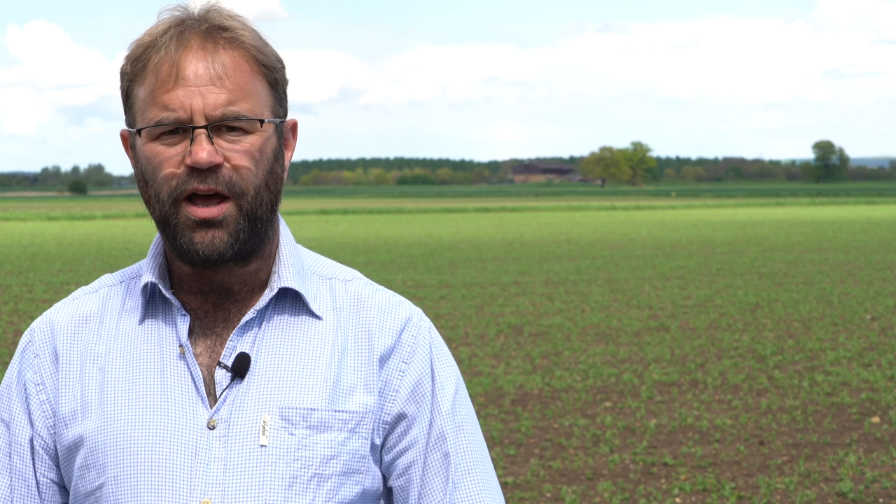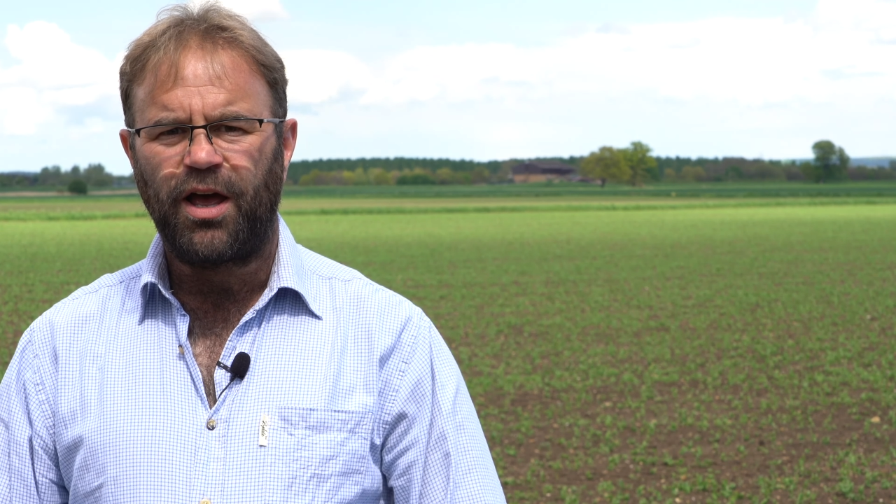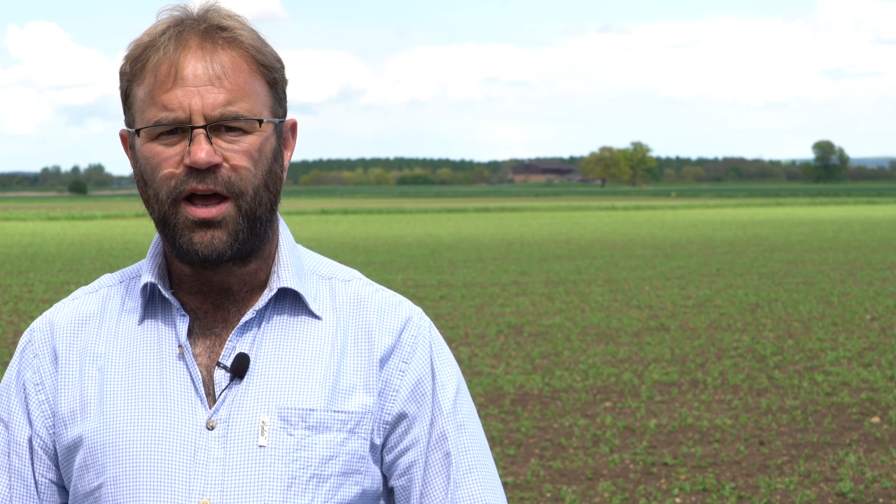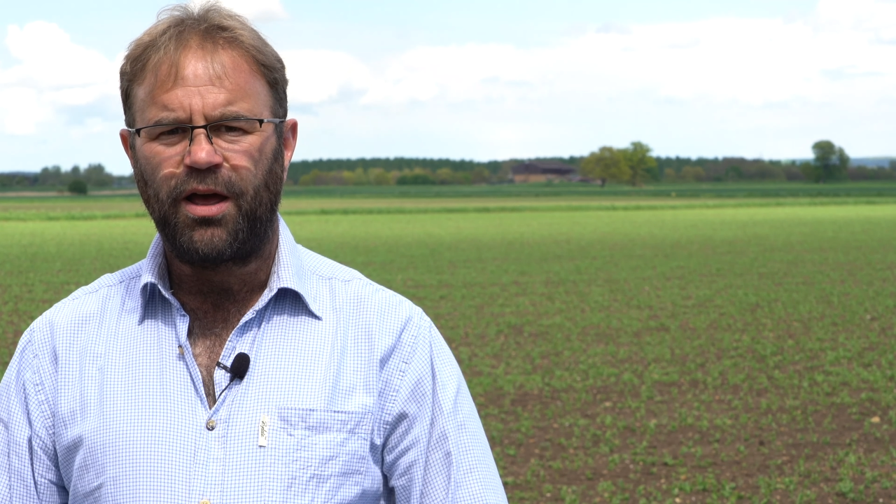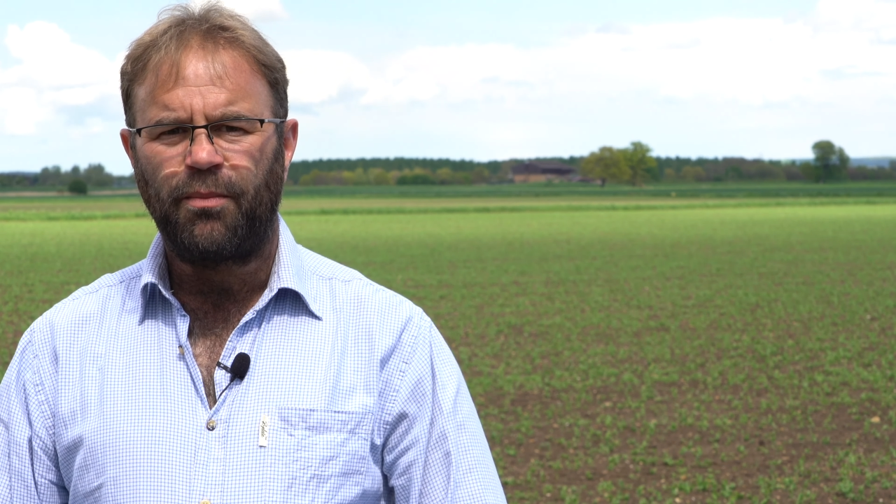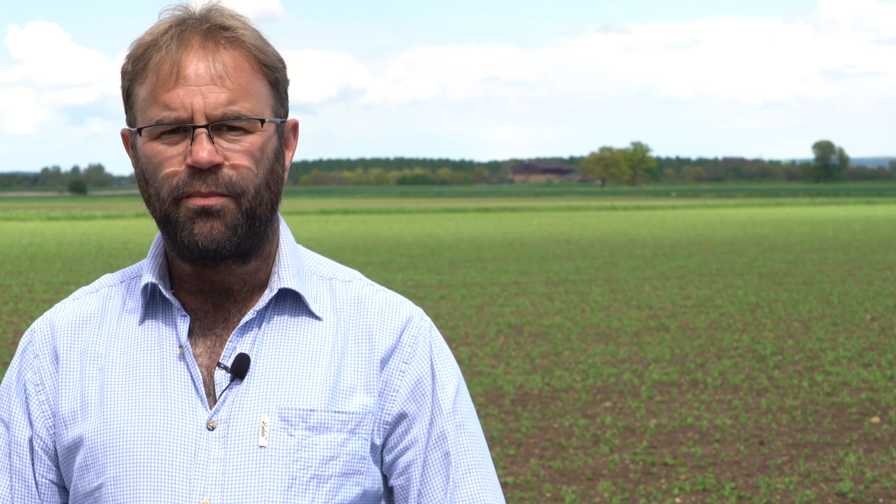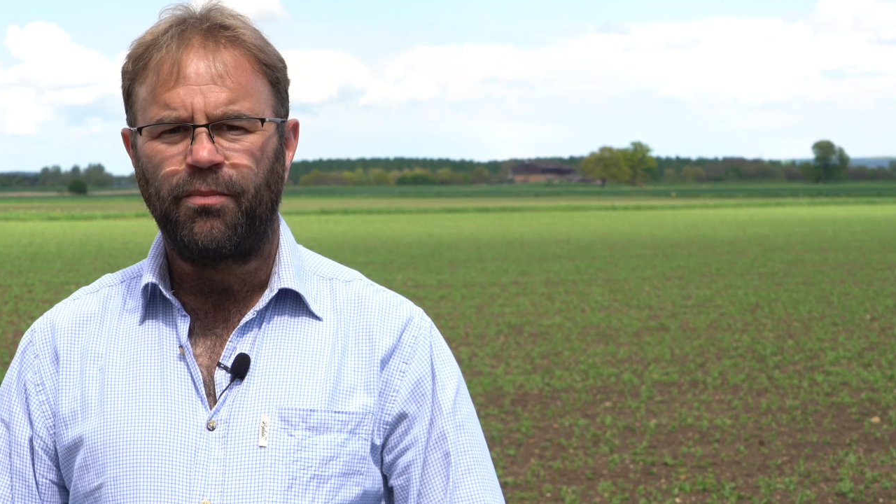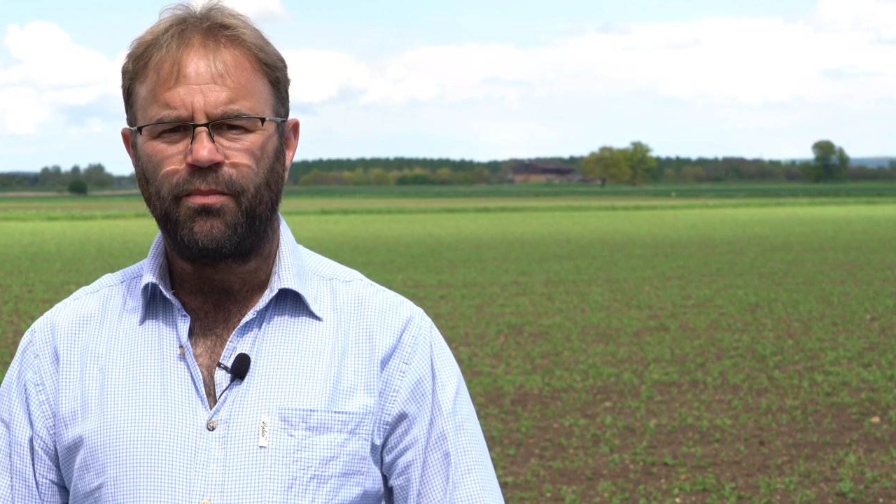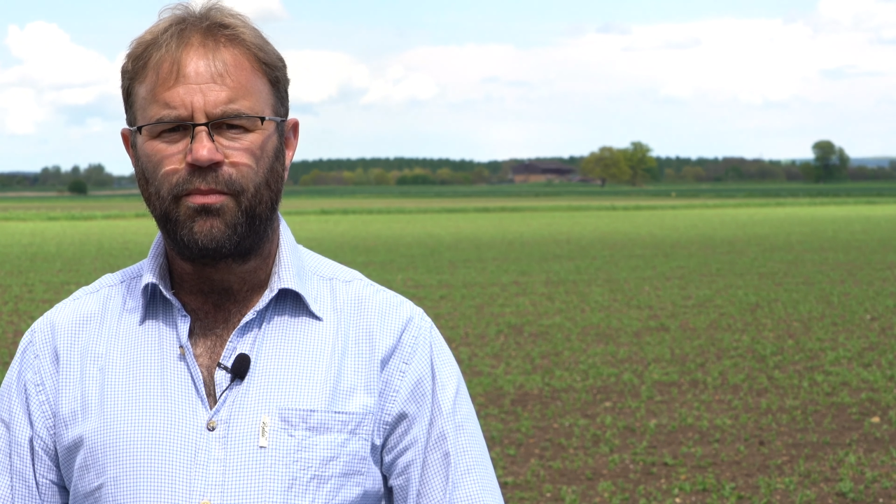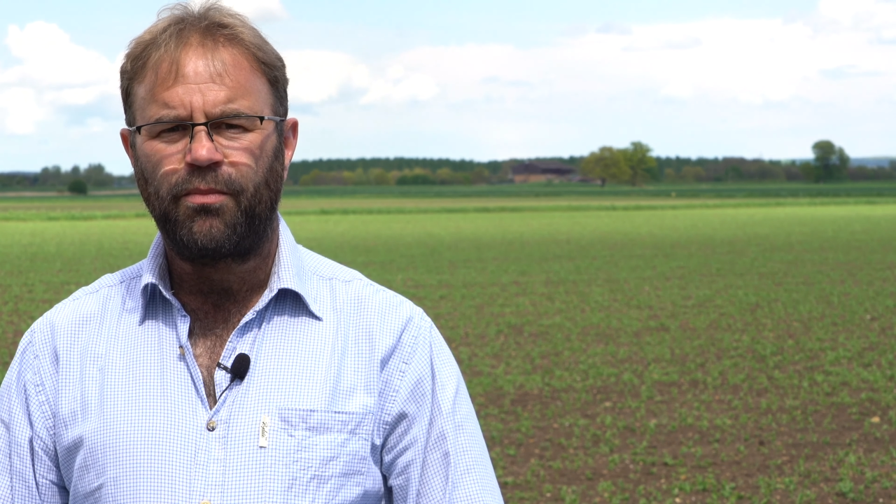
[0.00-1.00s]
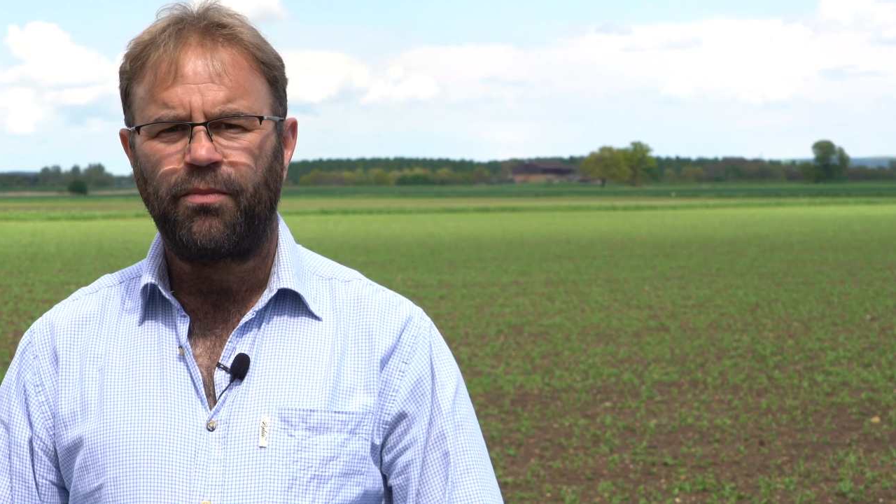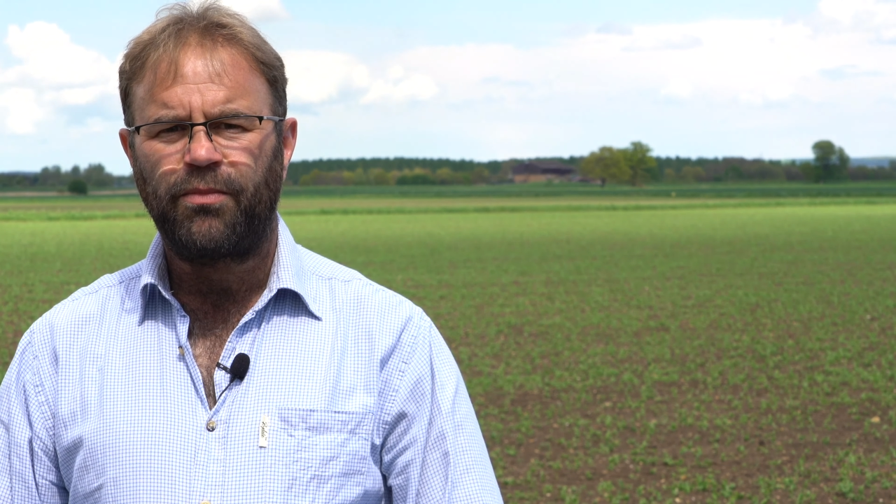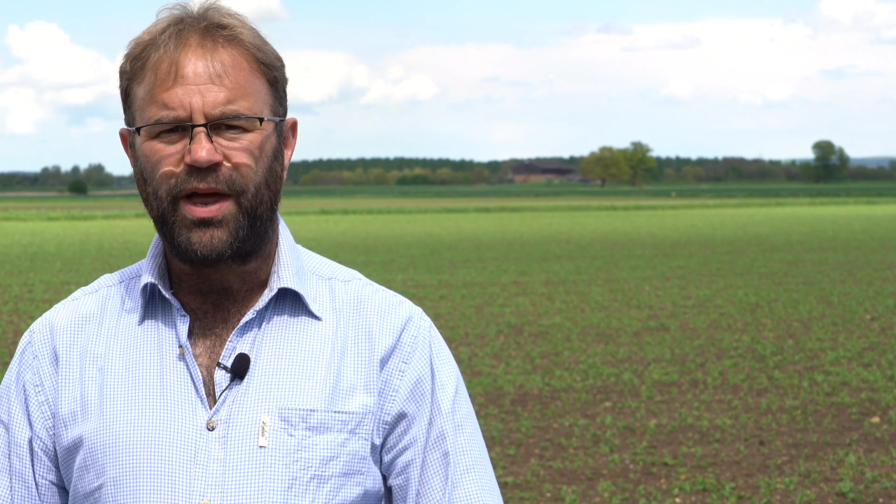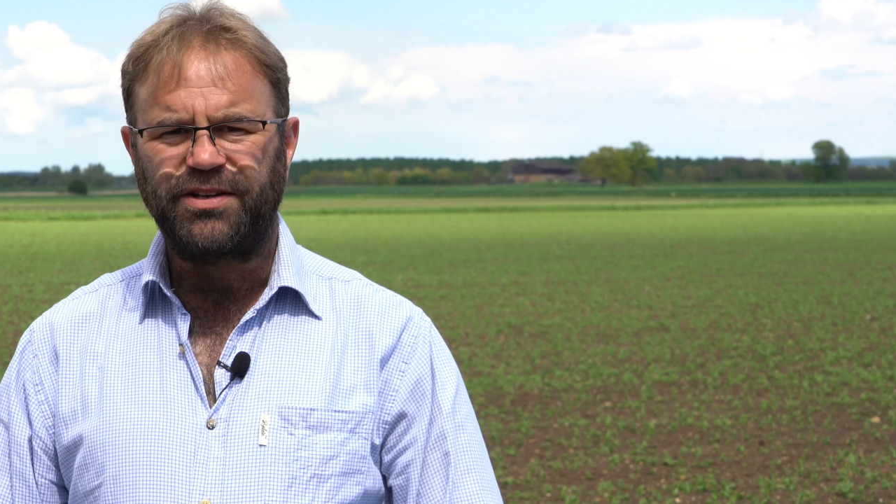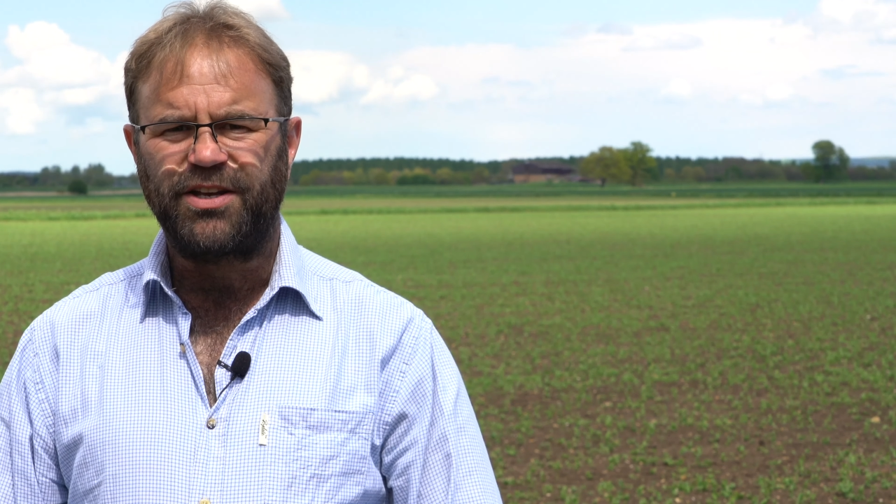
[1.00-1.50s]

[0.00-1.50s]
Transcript: that